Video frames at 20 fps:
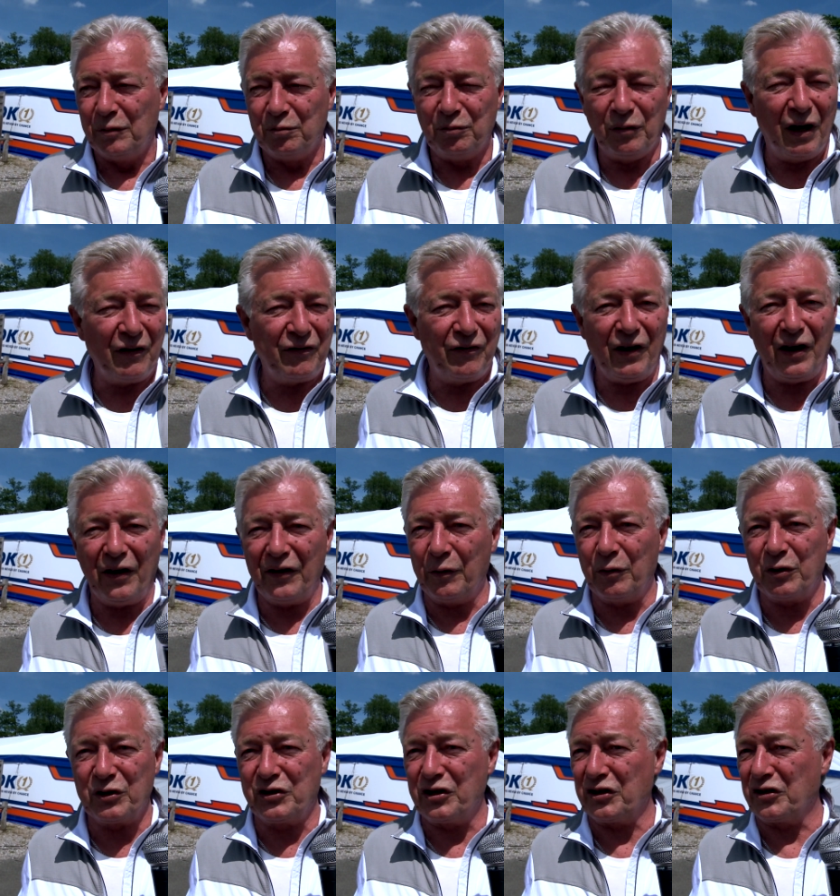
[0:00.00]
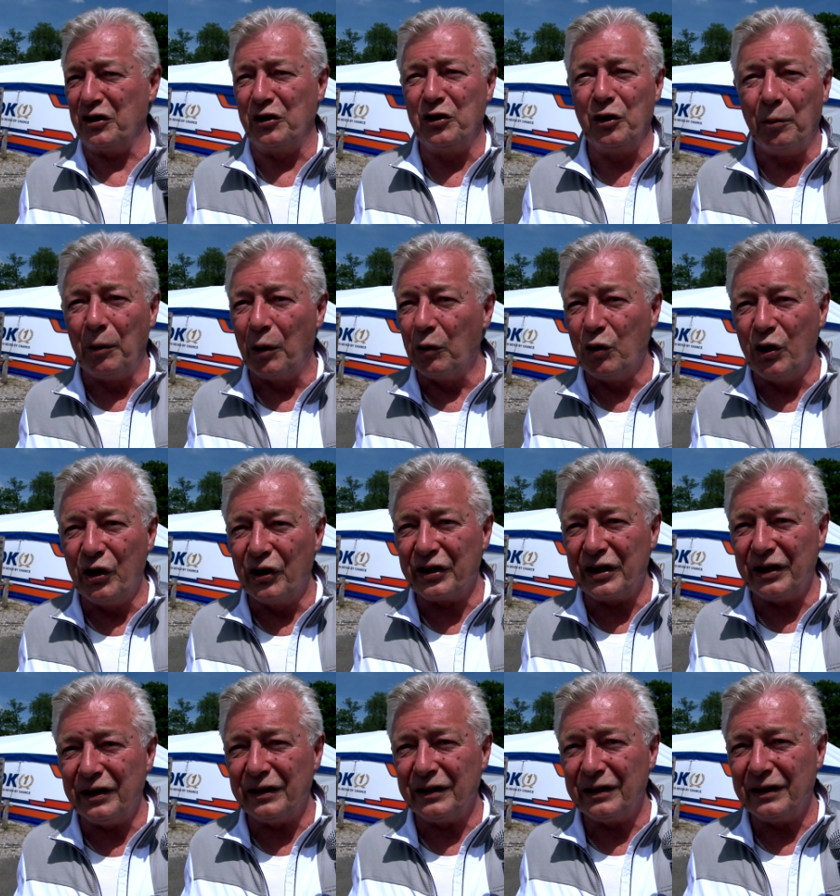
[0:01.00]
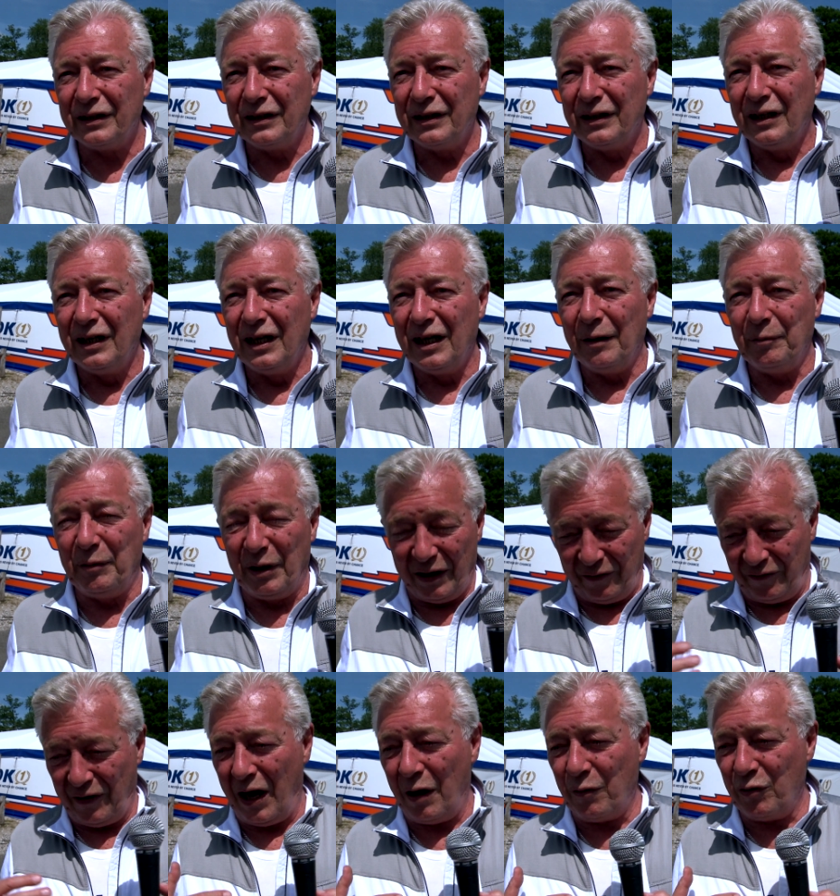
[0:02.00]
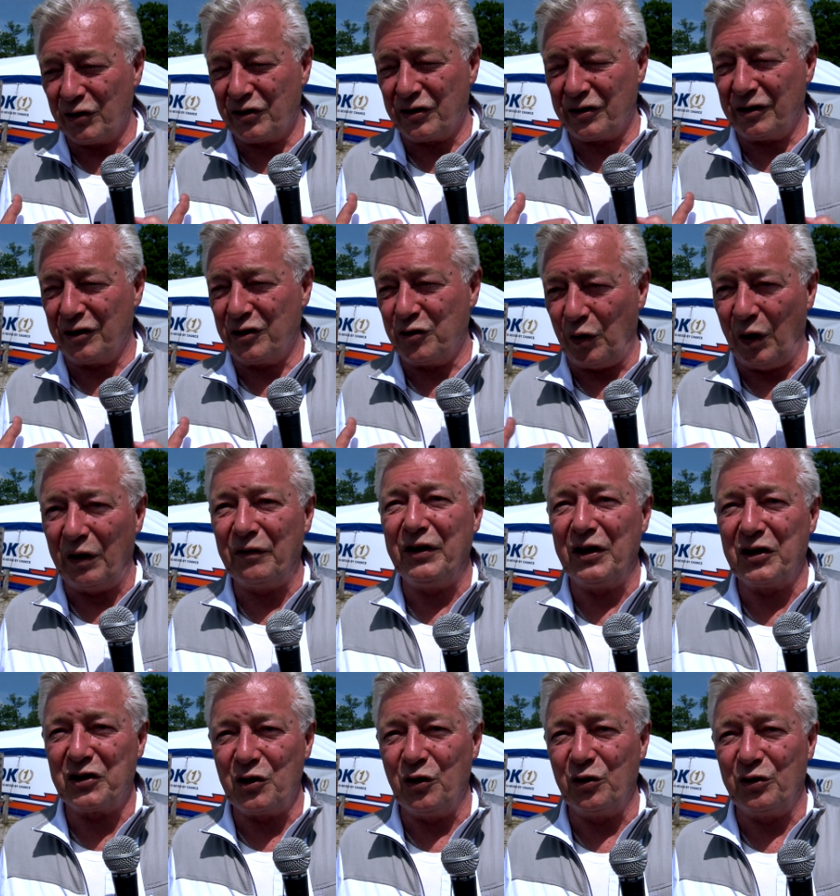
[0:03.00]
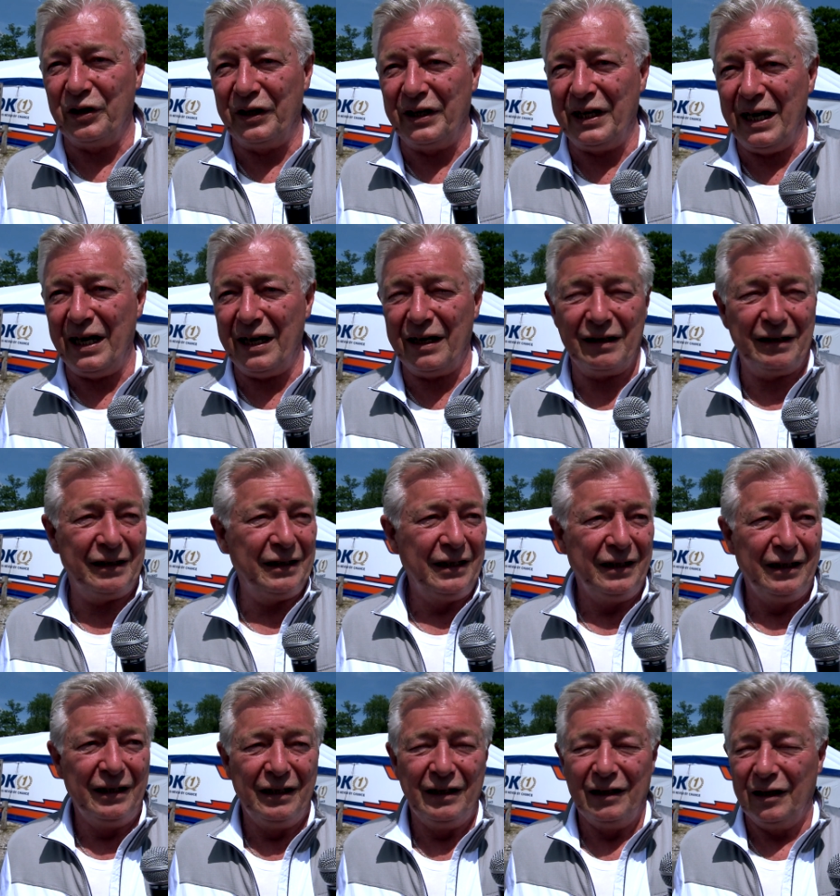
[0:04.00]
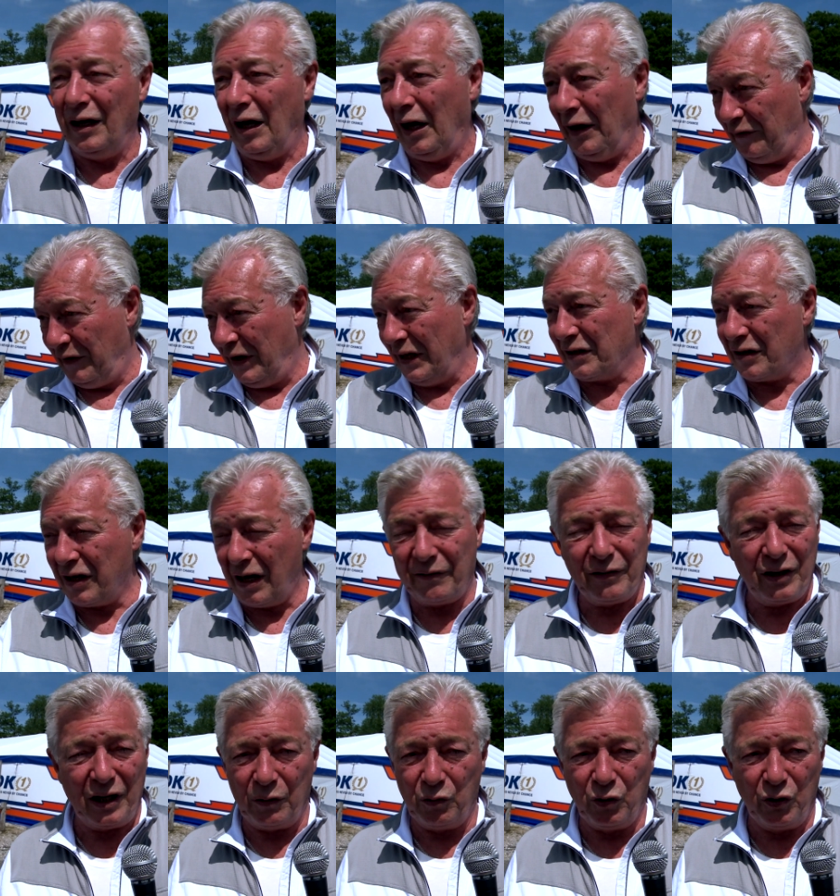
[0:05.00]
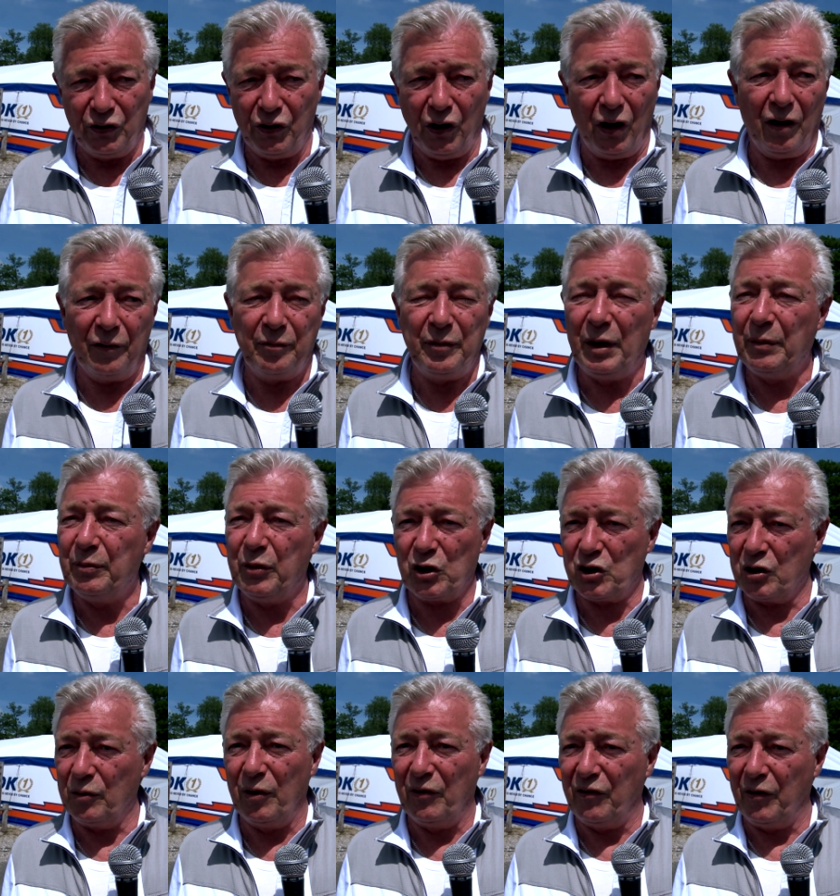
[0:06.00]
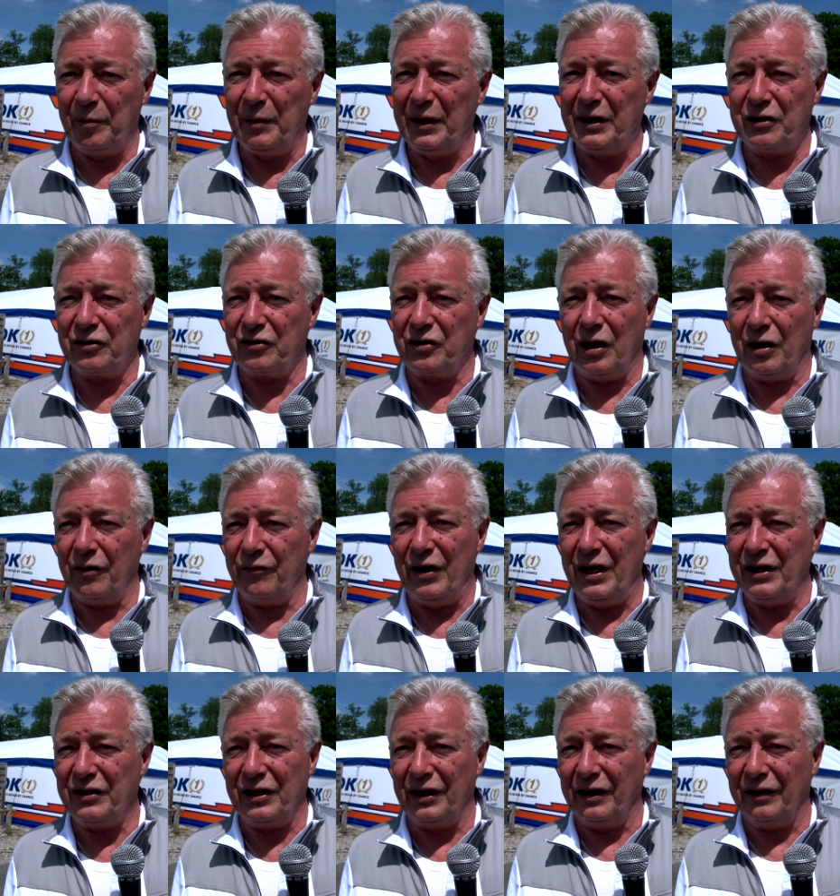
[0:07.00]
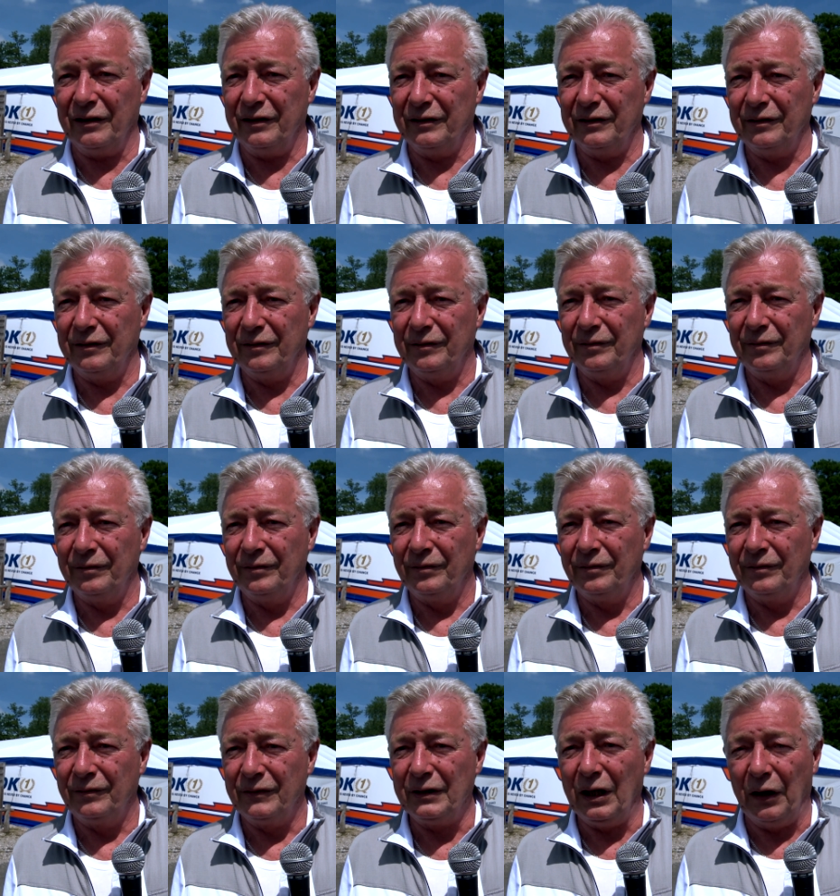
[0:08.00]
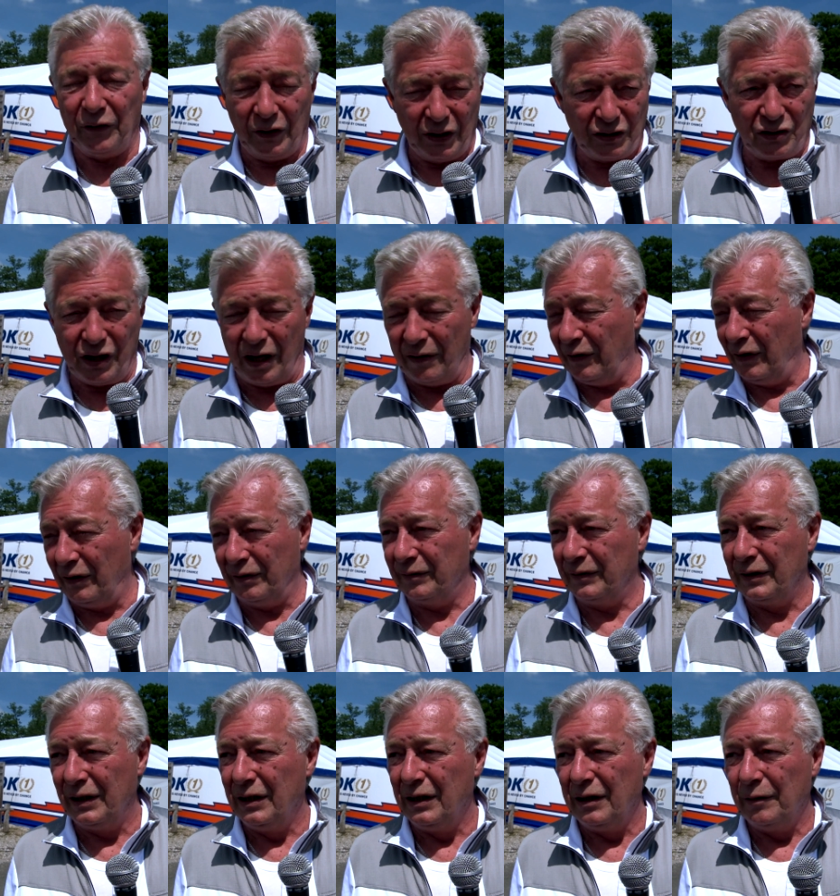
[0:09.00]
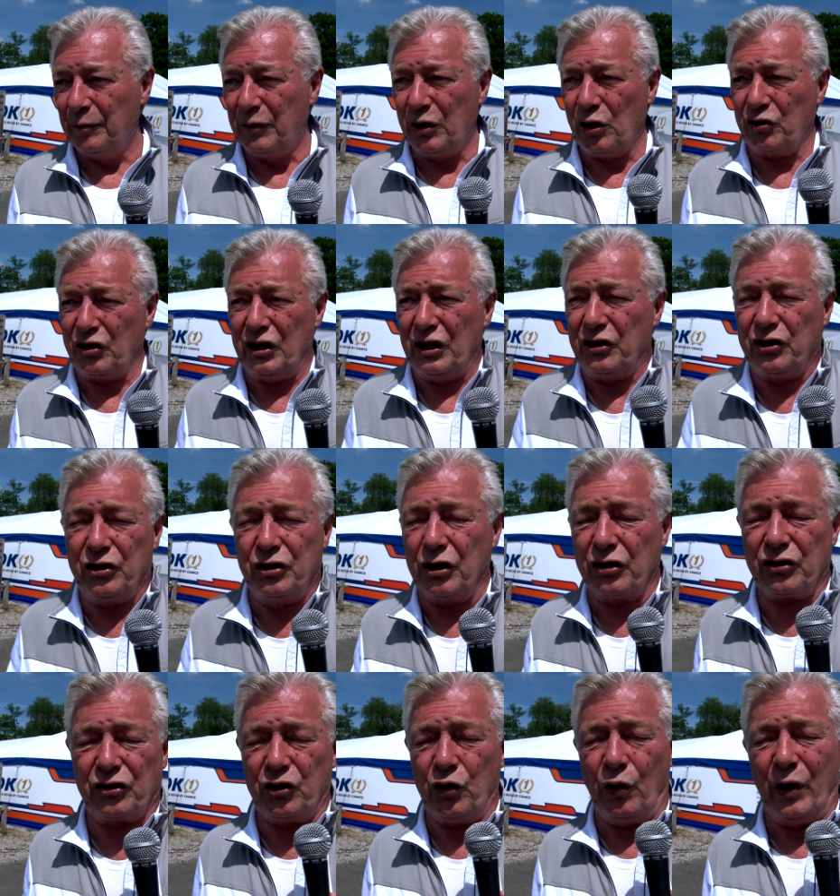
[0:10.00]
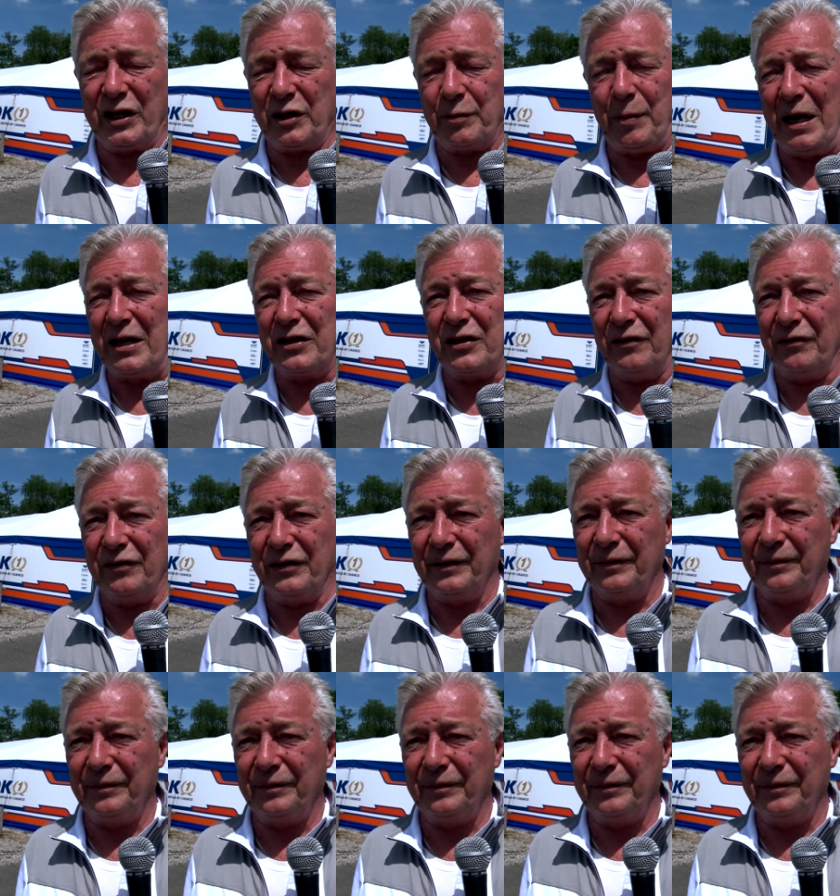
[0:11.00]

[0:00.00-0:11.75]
my father was just a normal worker. But if I was 12 years old today, at this level, it would not have been possible for me to start racing at this level because it's just so expensive.